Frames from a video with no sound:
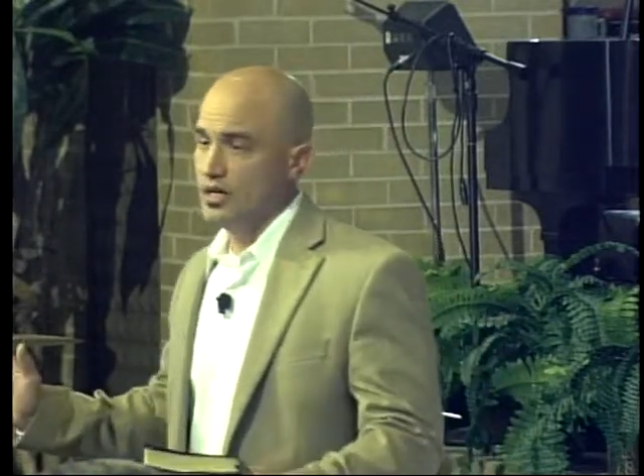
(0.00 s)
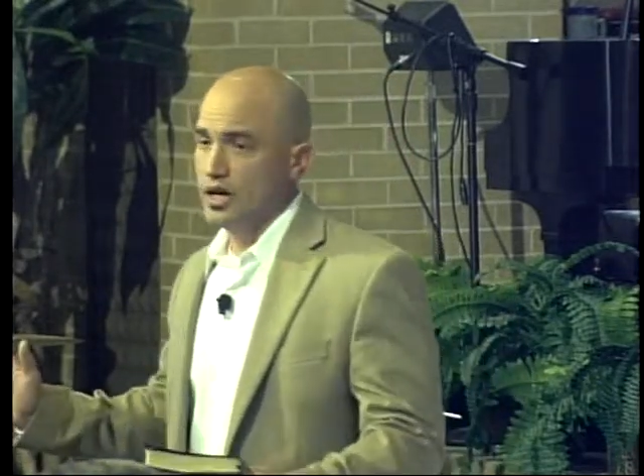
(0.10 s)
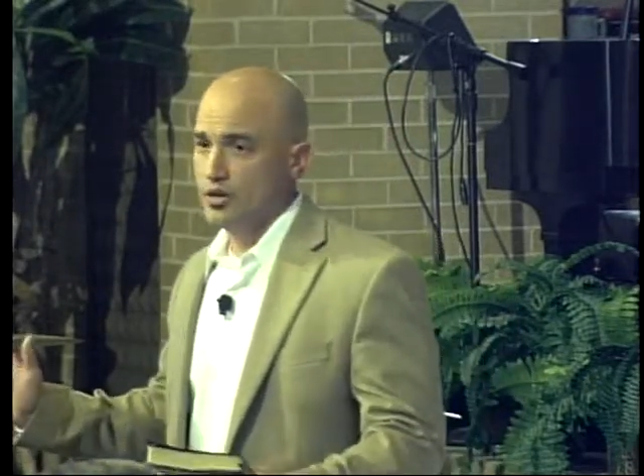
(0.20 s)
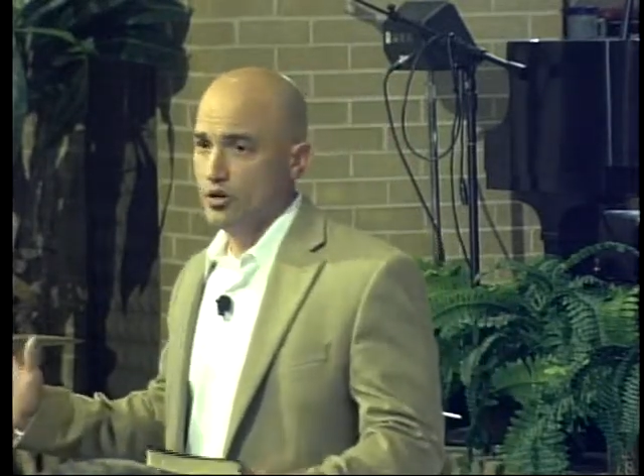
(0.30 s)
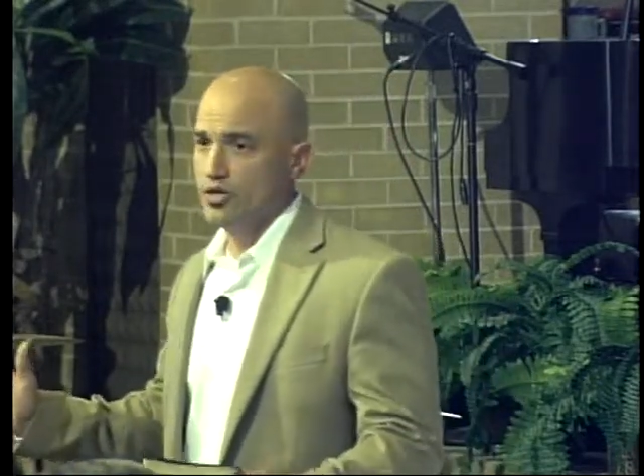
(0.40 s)

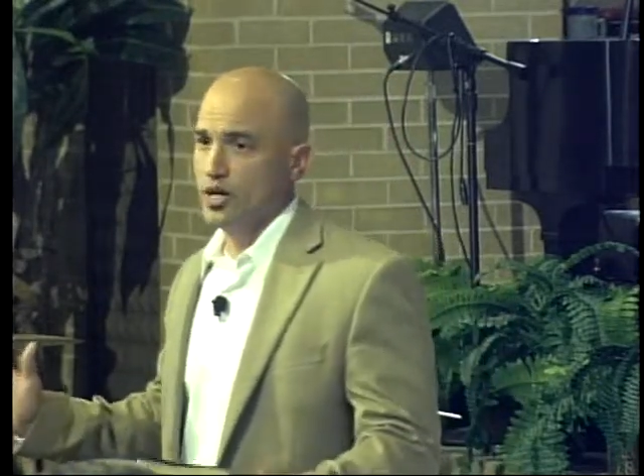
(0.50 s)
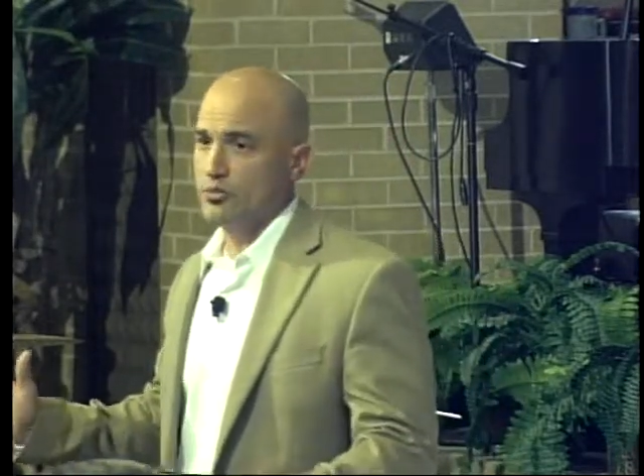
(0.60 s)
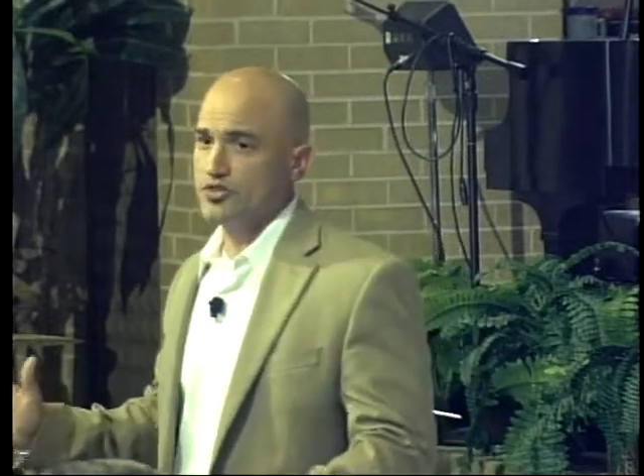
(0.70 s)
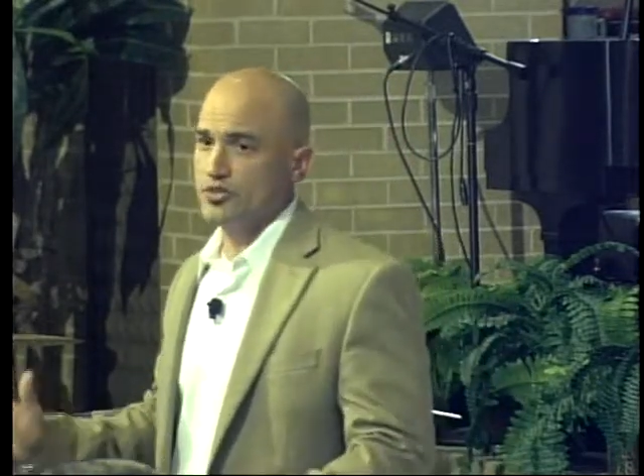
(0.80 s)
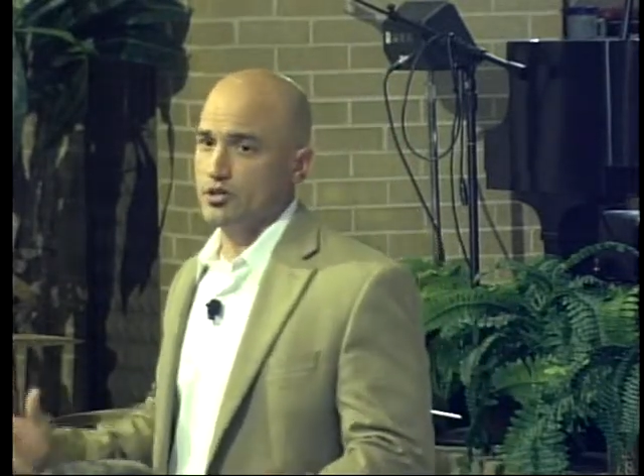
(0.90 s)
I know that
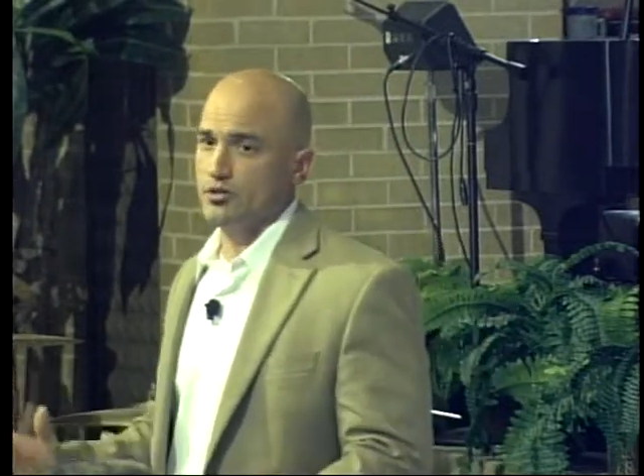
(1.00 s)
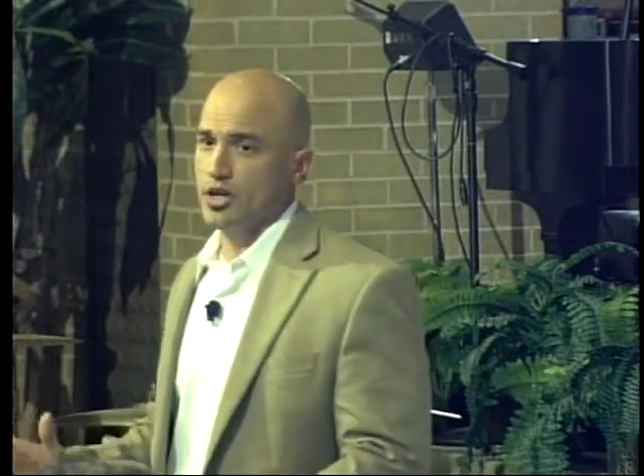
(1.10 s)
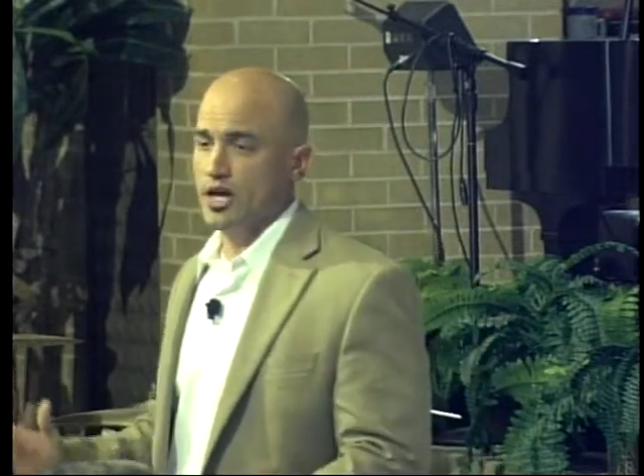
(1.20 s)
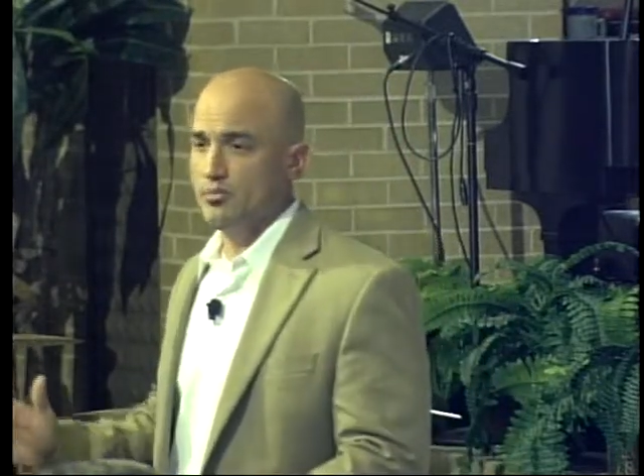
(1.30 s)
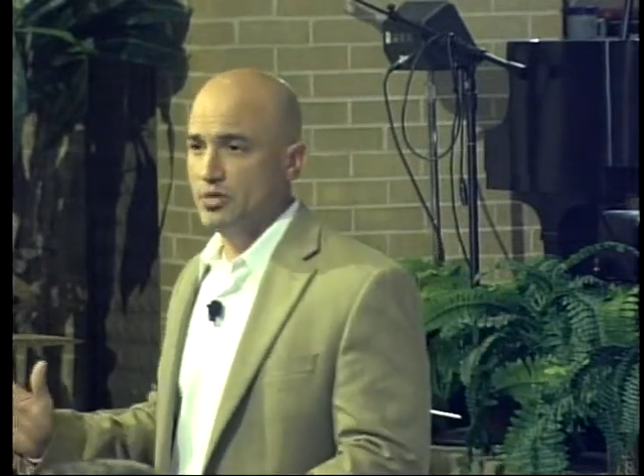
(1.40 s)
I'm a sinner,
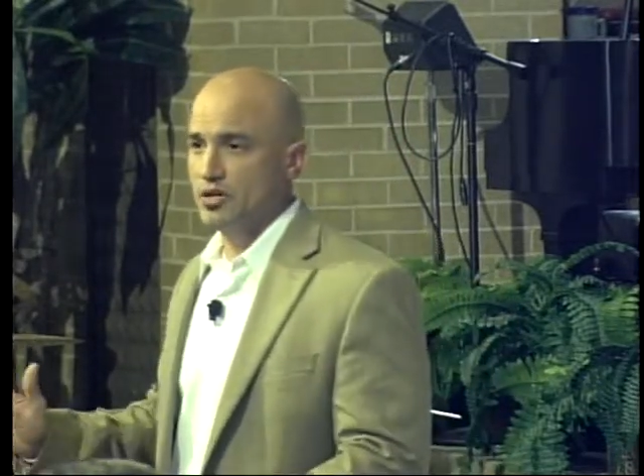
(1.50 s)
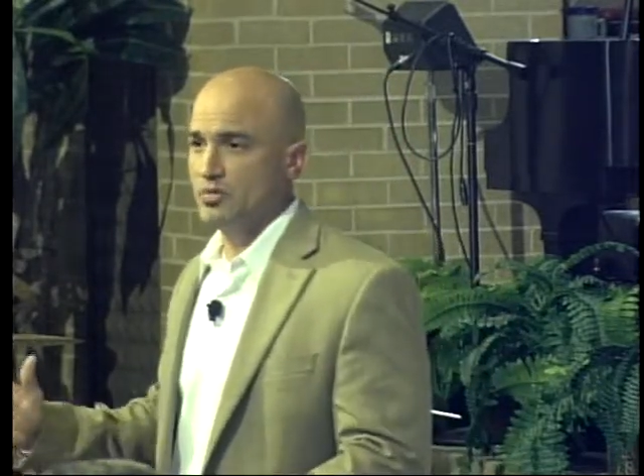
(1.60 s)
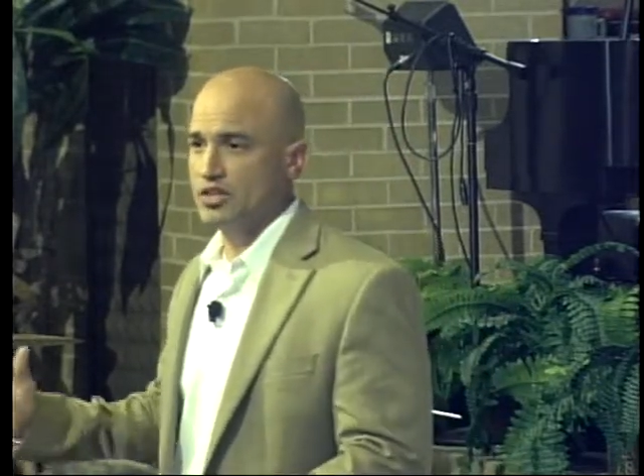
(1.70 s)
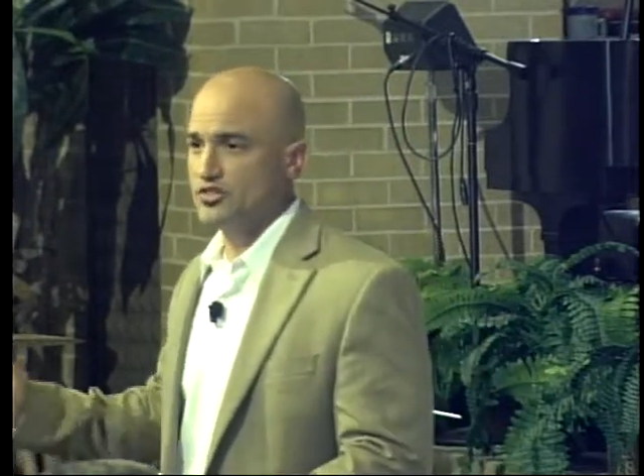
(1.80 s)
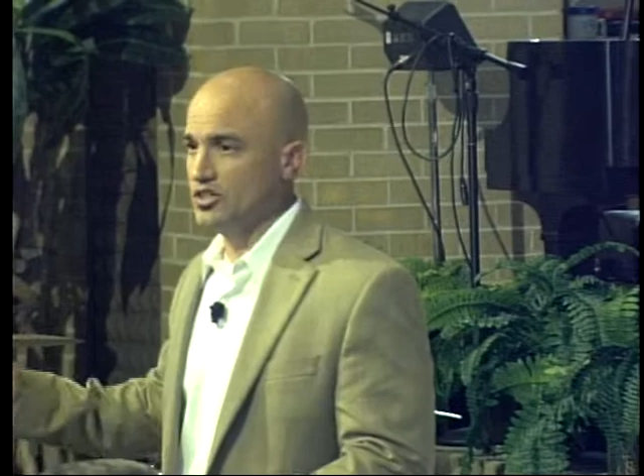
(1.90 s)
and I admit
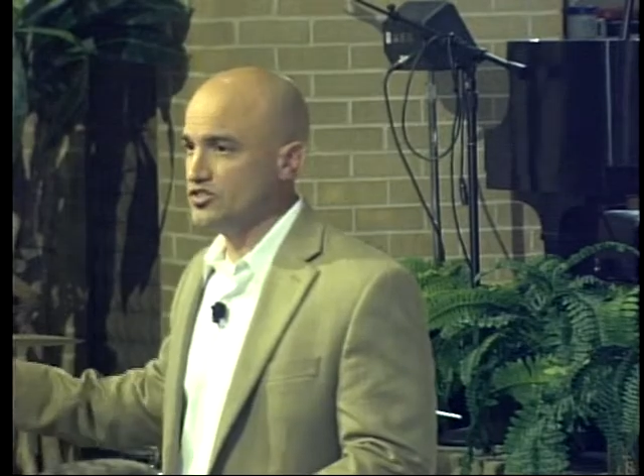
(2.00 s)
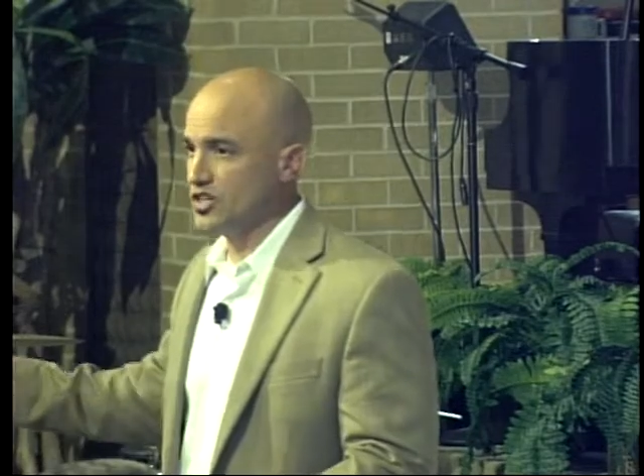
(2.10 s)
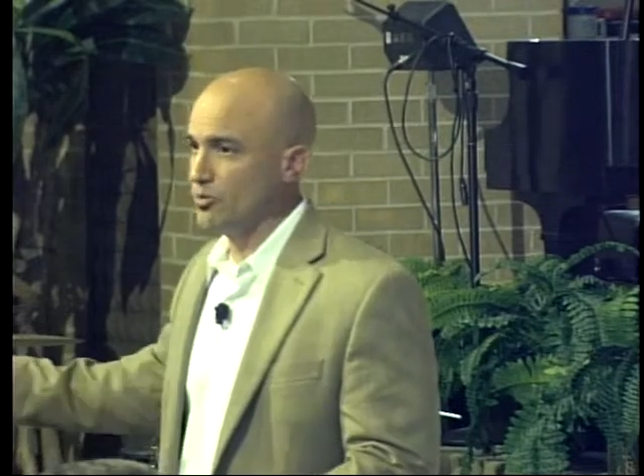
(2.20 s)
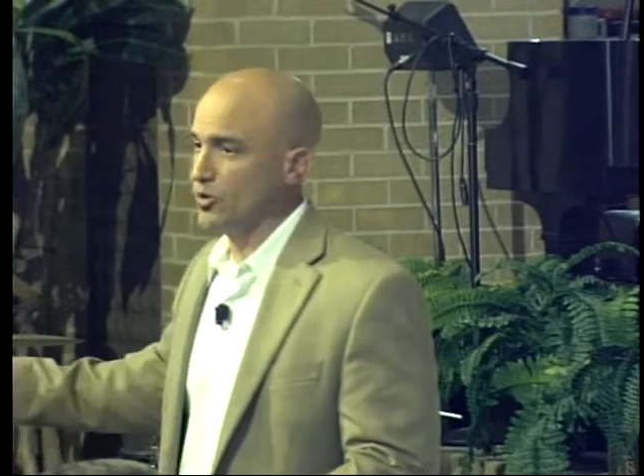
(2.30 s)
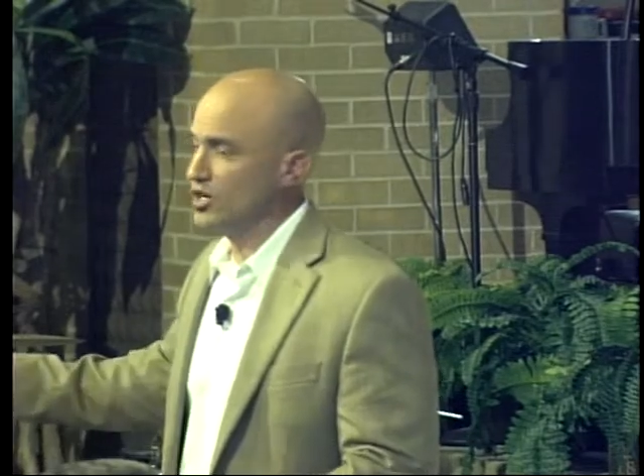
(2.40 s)
my sin
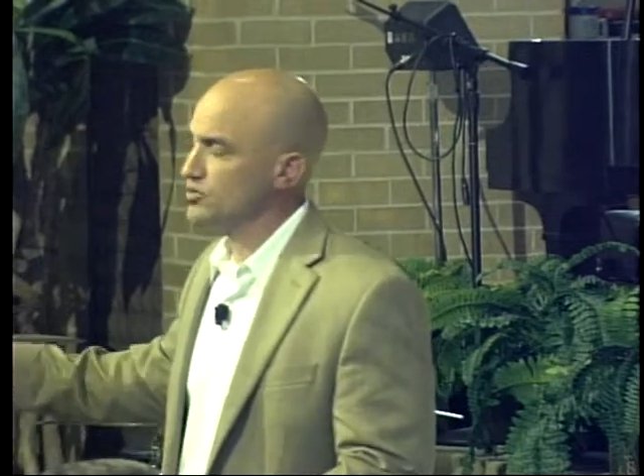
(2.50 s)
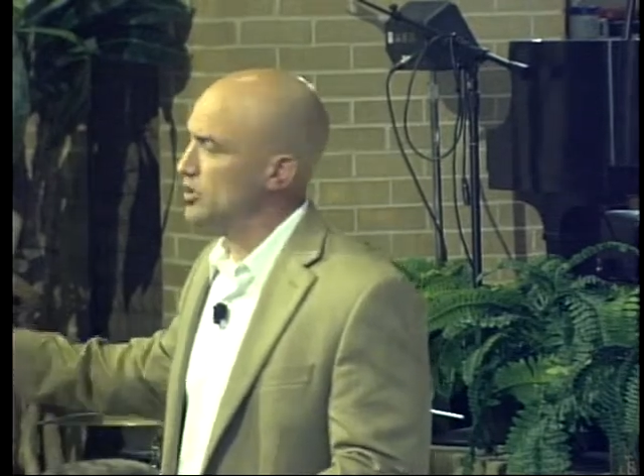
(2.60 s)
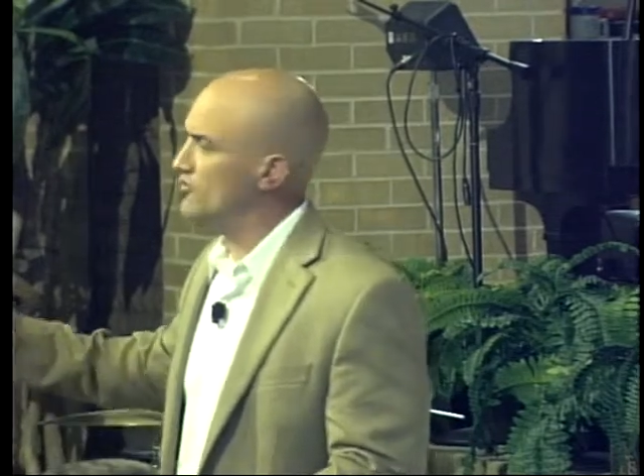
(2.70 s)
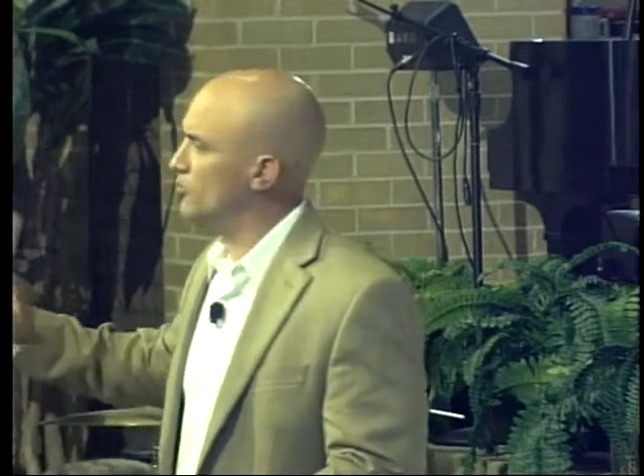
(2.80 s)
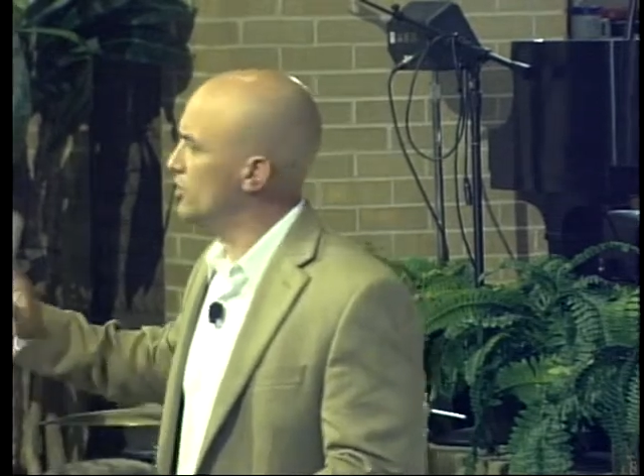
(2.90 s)
separates
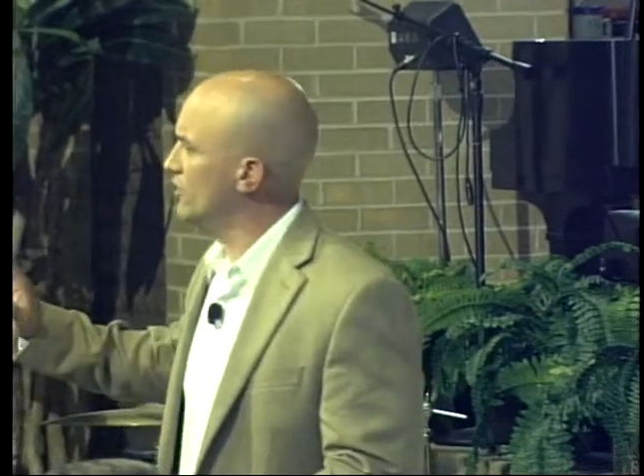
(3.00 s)
me from you,